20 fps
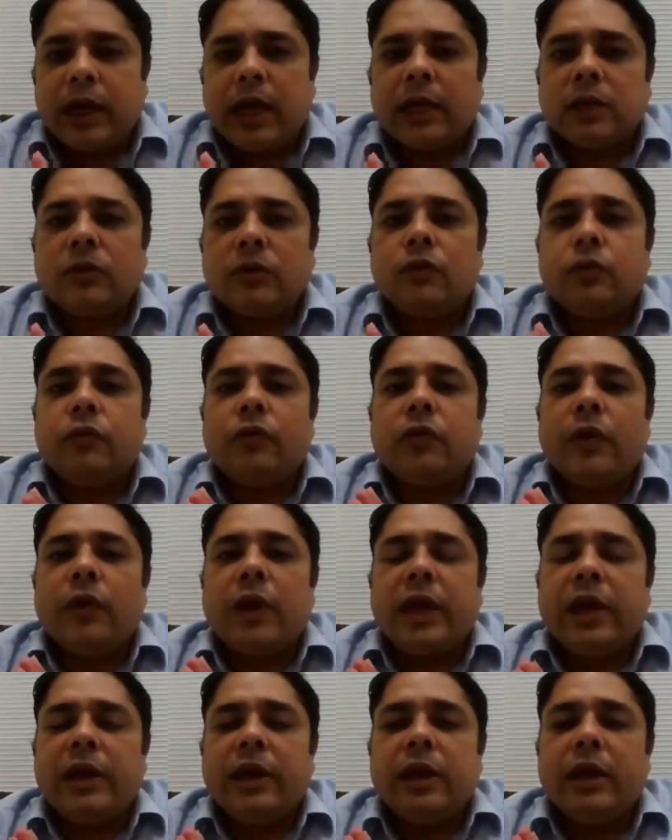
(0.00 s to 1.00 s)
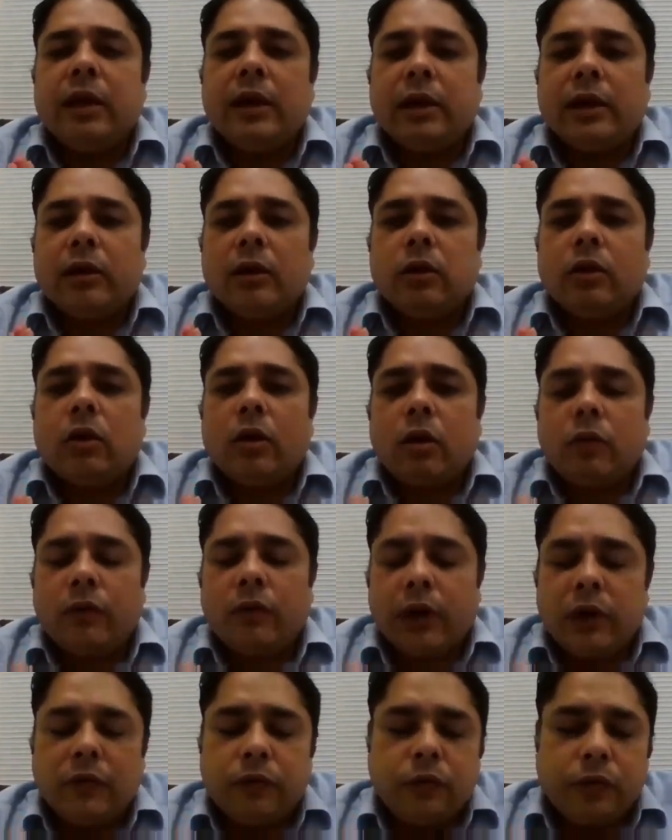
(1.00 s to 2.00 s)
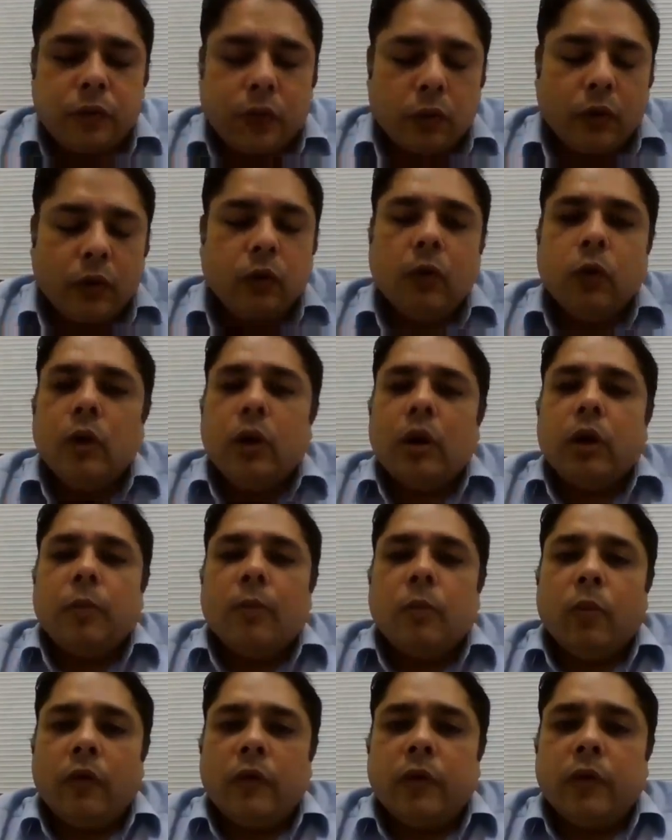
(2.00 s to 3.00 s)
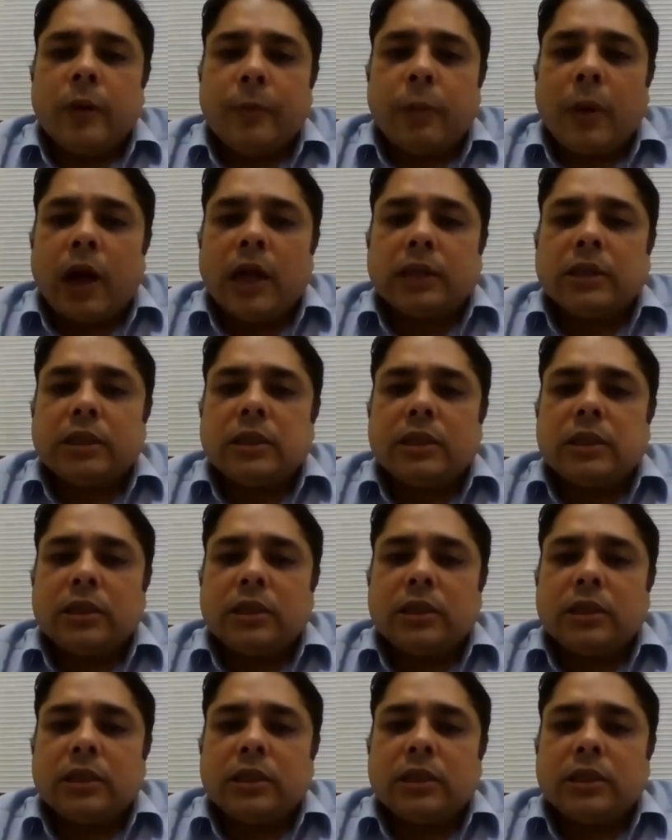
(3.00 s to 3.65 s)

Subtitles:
has very little or very few moving parts,